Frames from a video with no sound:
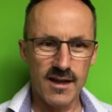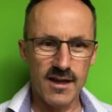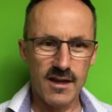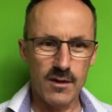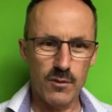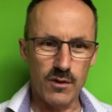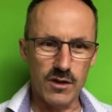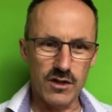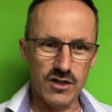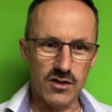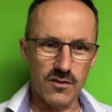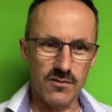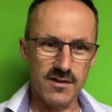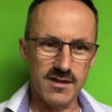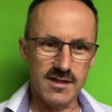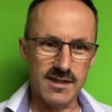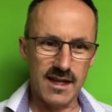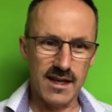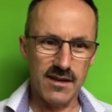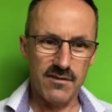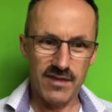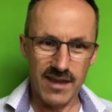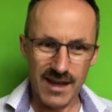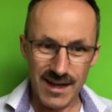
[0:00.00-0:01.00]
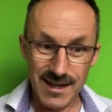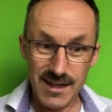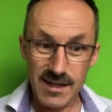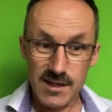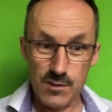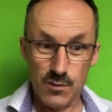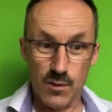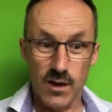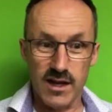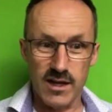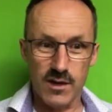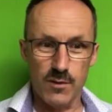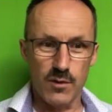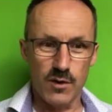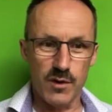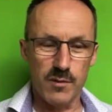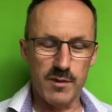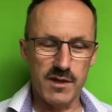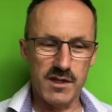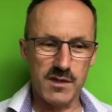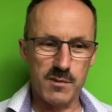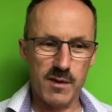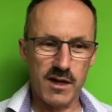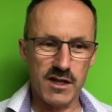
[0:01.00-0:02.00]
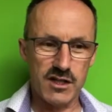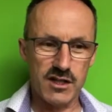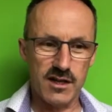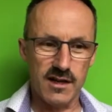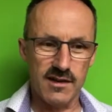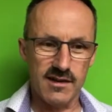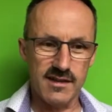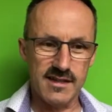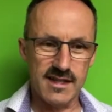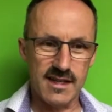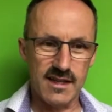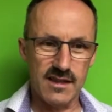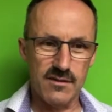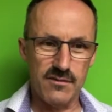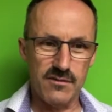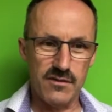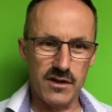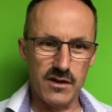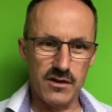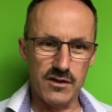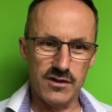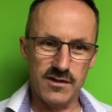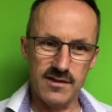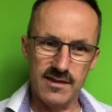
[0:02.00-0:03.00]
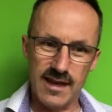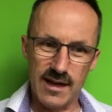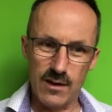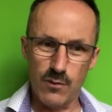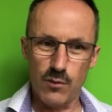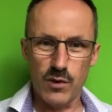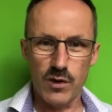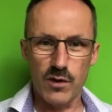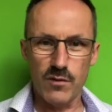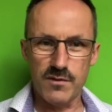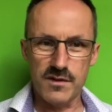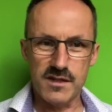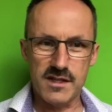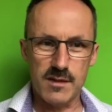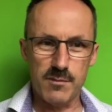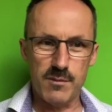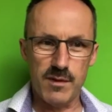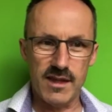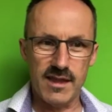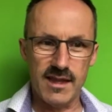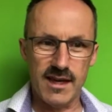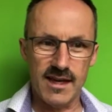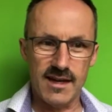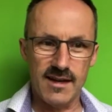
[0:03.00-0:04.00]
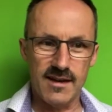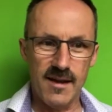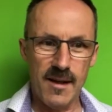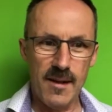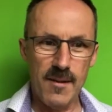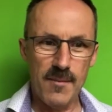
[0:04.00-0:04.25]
which obviously, if that is where you want to be specialising in the future, that would obviously be then,